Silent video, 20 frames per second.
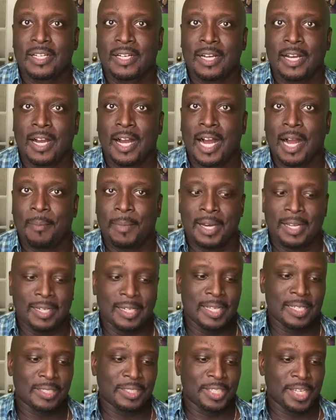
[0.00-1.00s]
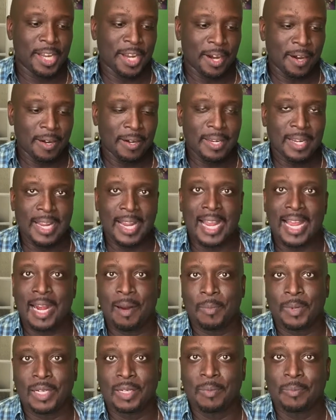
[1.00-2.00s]
a list here, and
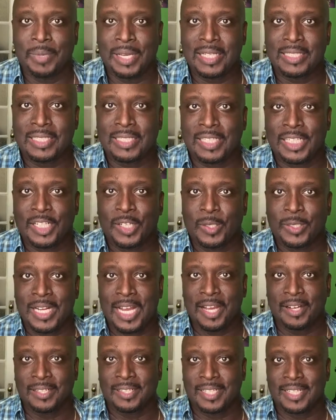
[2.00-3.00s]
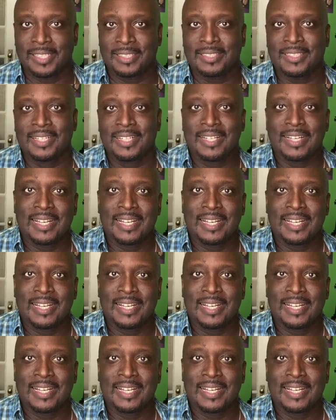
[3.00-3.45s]
I'm gonna basically go down the list